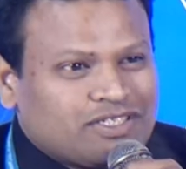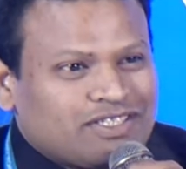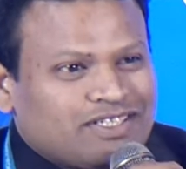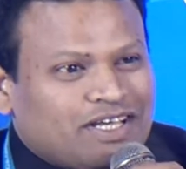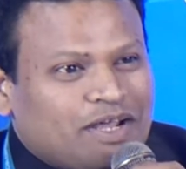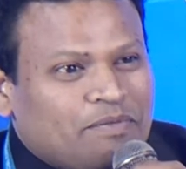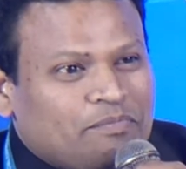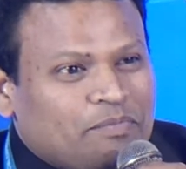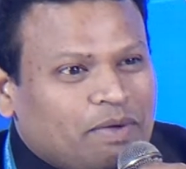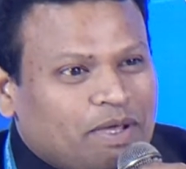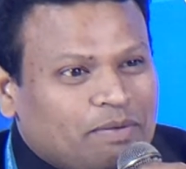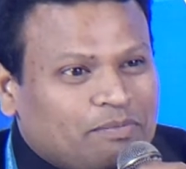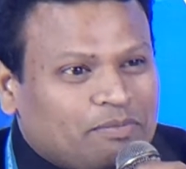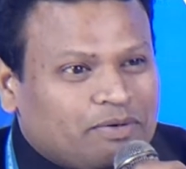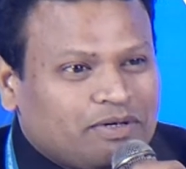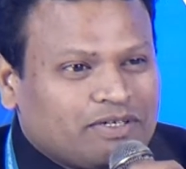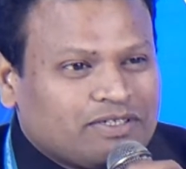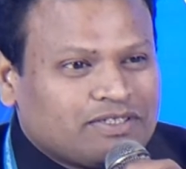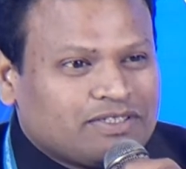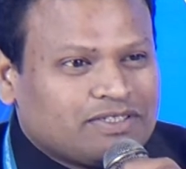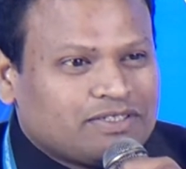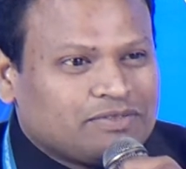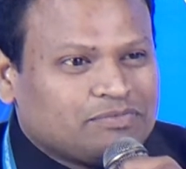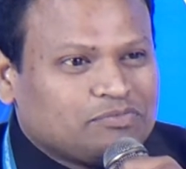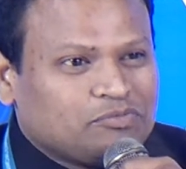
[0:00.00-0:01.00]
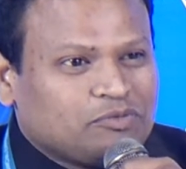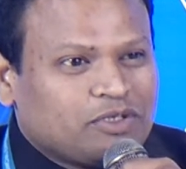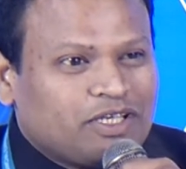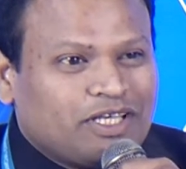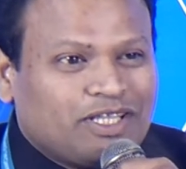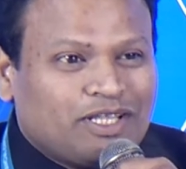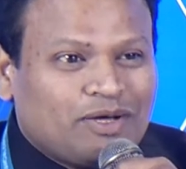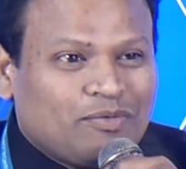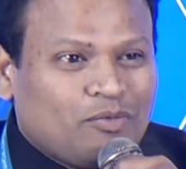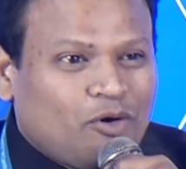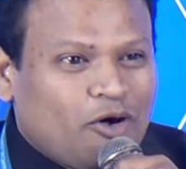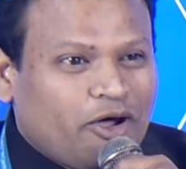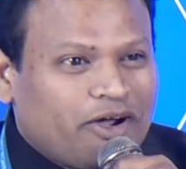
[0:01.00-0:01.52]
and papers, in
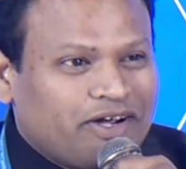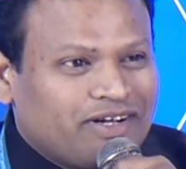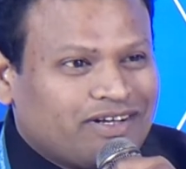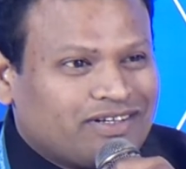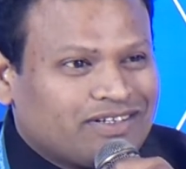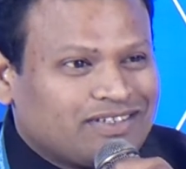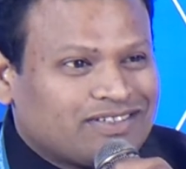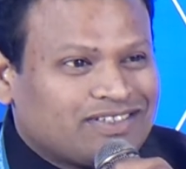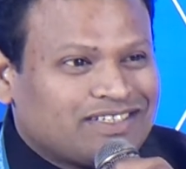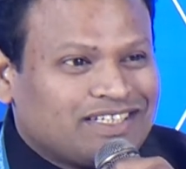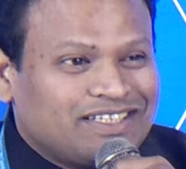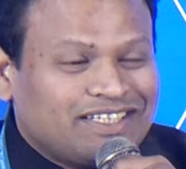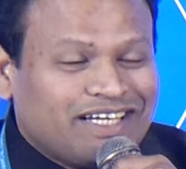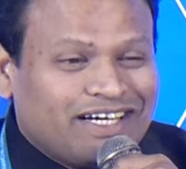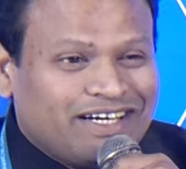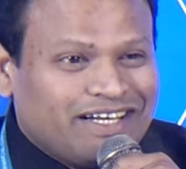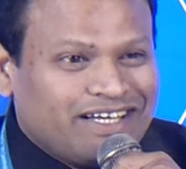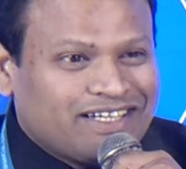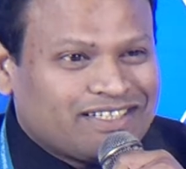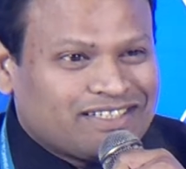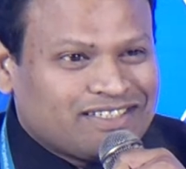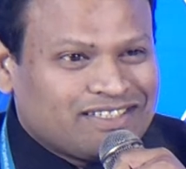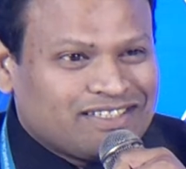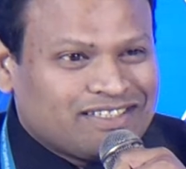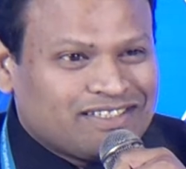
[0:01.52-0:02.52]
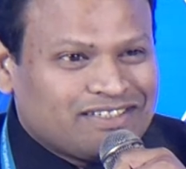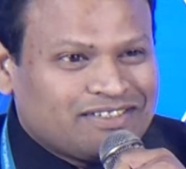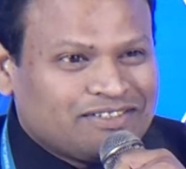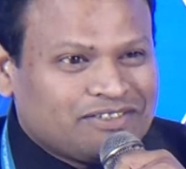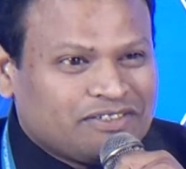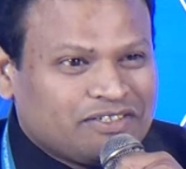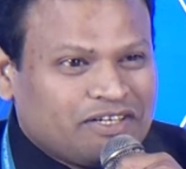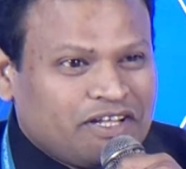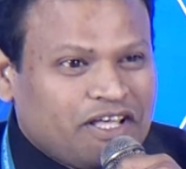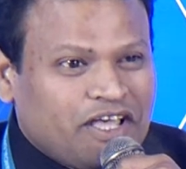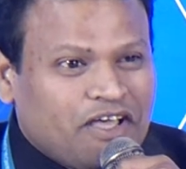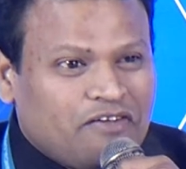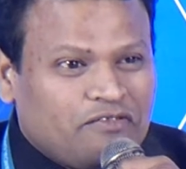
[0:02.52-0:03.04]
the monitors, in the desks,
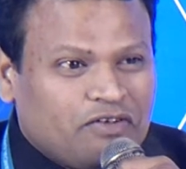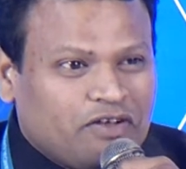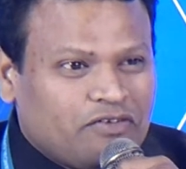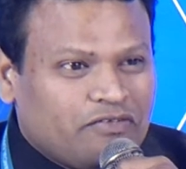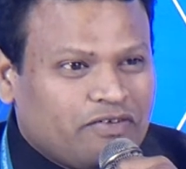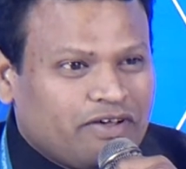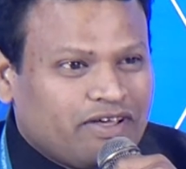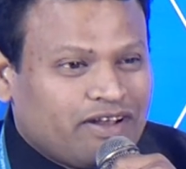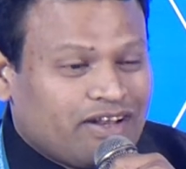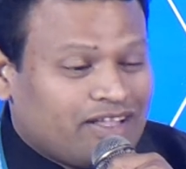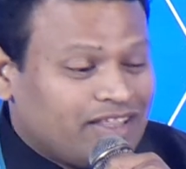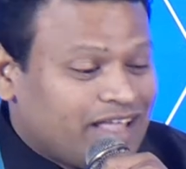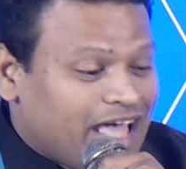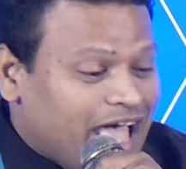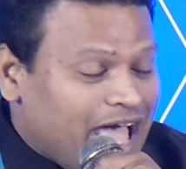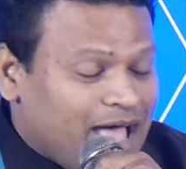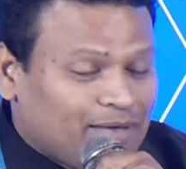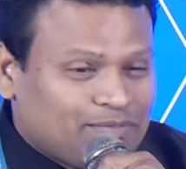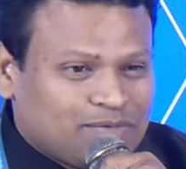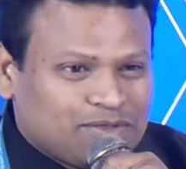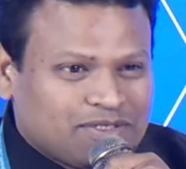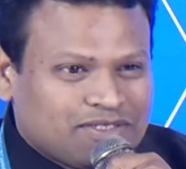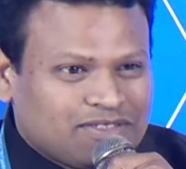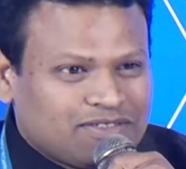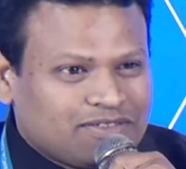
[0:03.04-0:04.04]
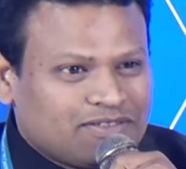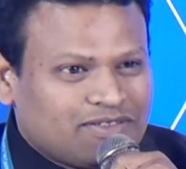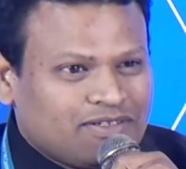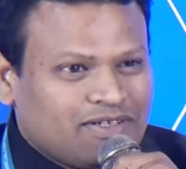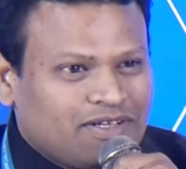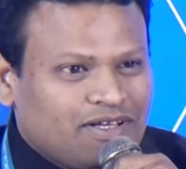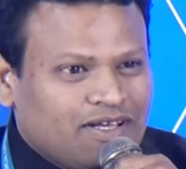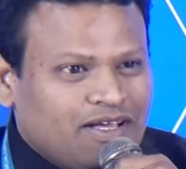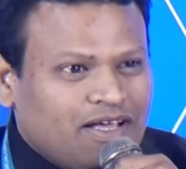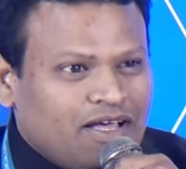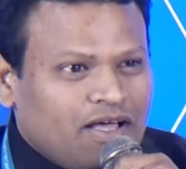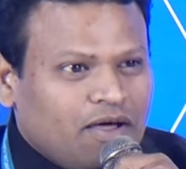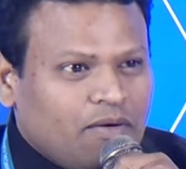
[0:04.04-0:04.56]
everywhere in the apps.
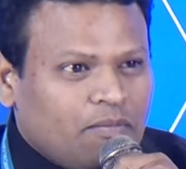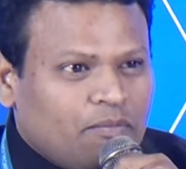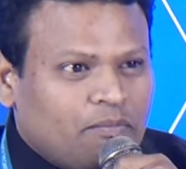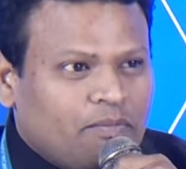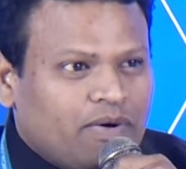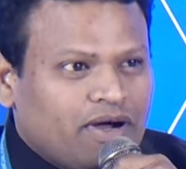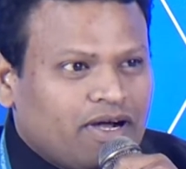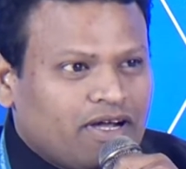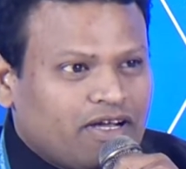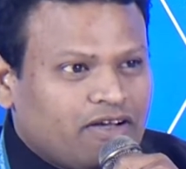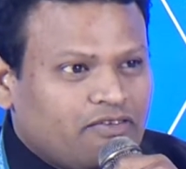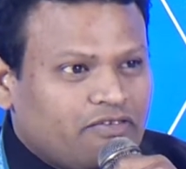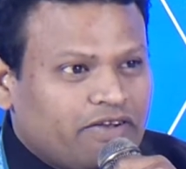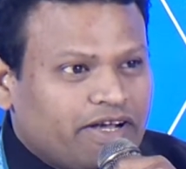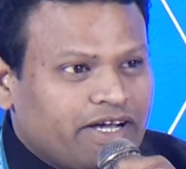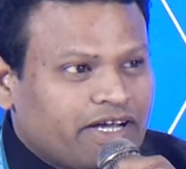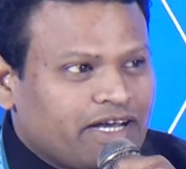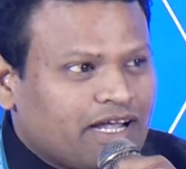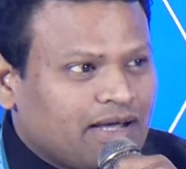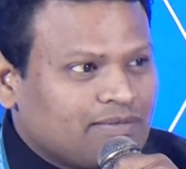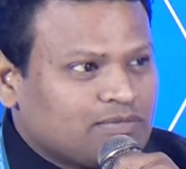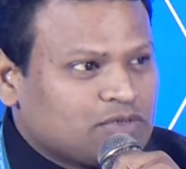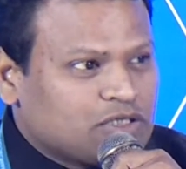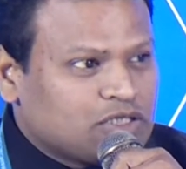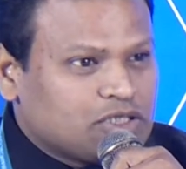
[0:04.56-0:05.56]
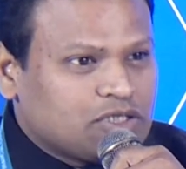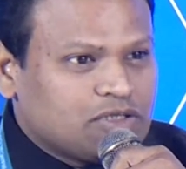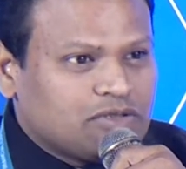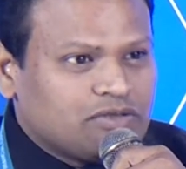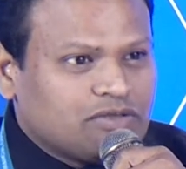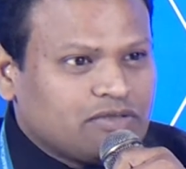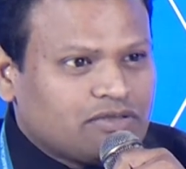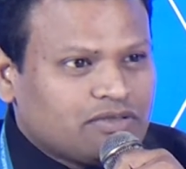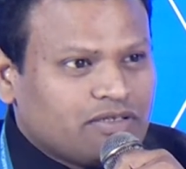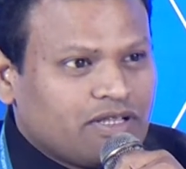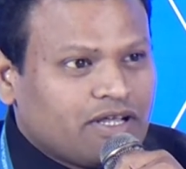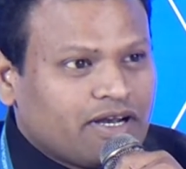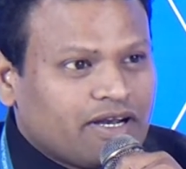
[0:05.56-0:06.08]
But when it comes
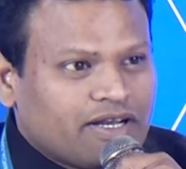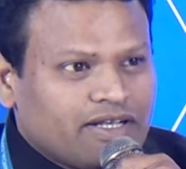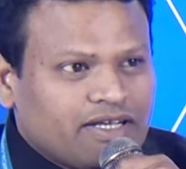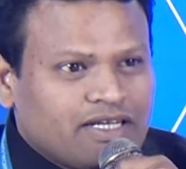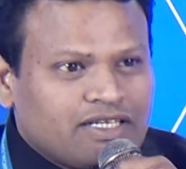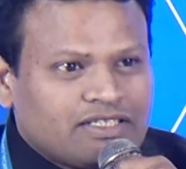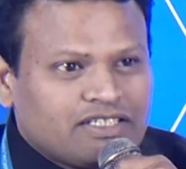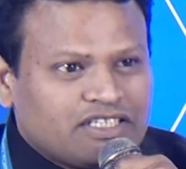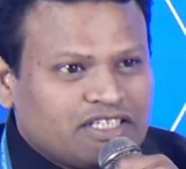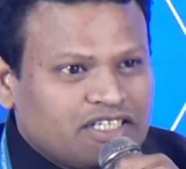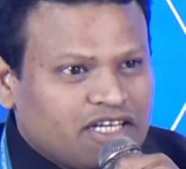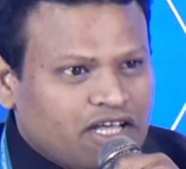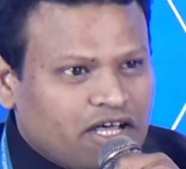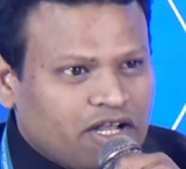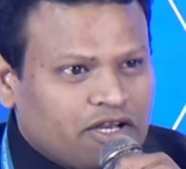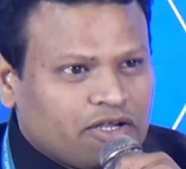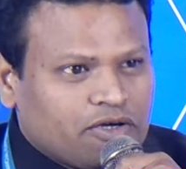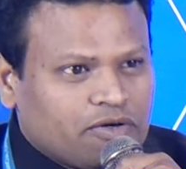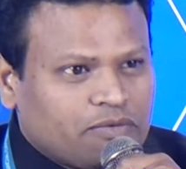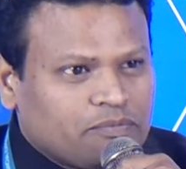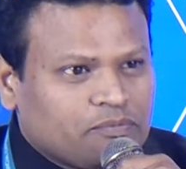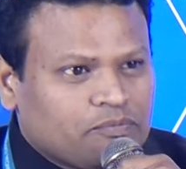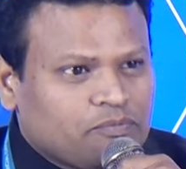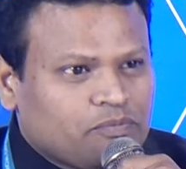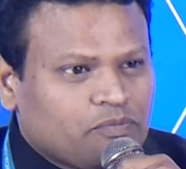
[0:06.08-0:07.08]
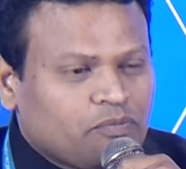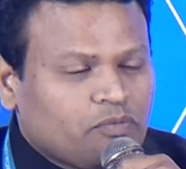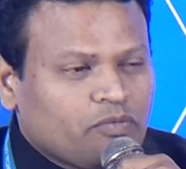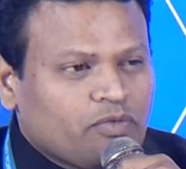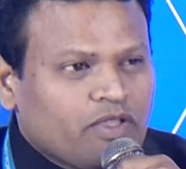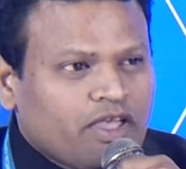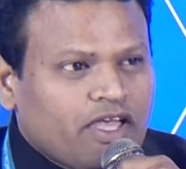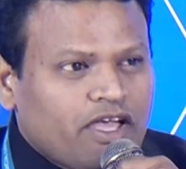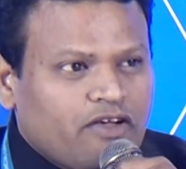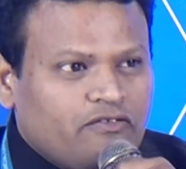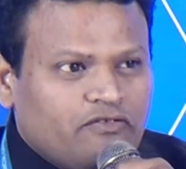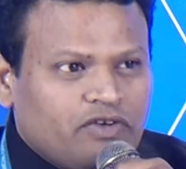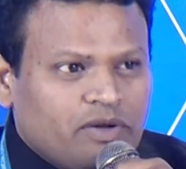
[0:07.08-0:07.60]
to the real scenario,
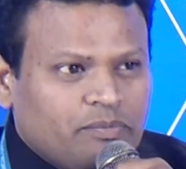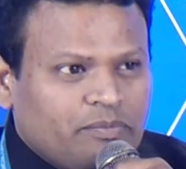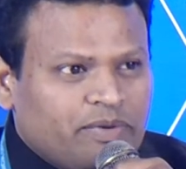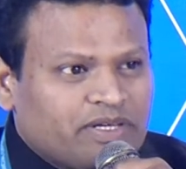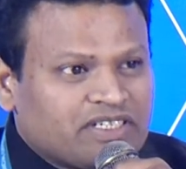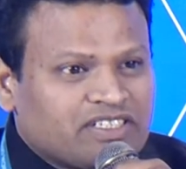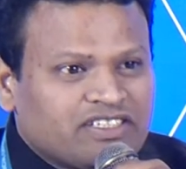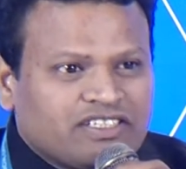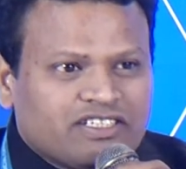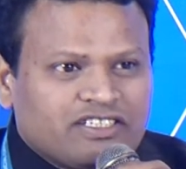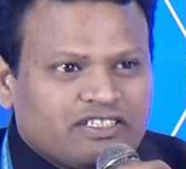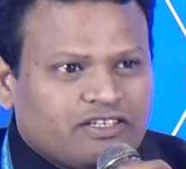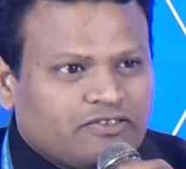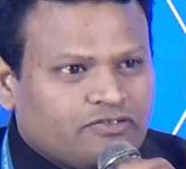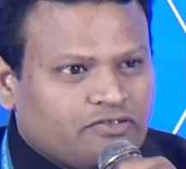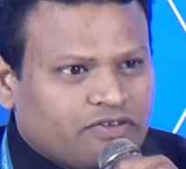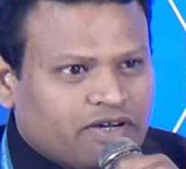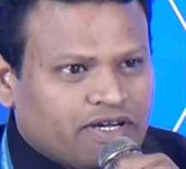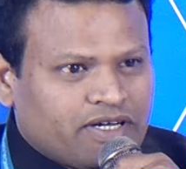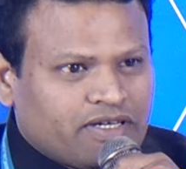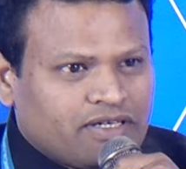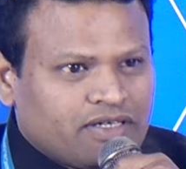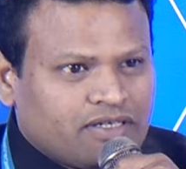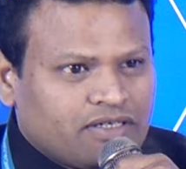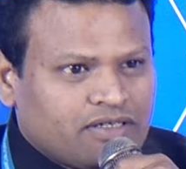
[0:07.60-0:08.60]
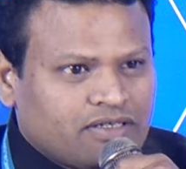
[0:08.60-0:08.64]
every patient is different,